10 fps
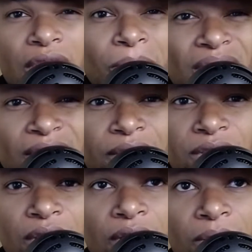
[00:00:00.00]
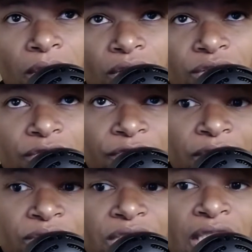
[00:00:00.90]
I believe, to start in March the
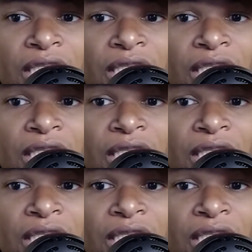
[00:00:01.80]
1st,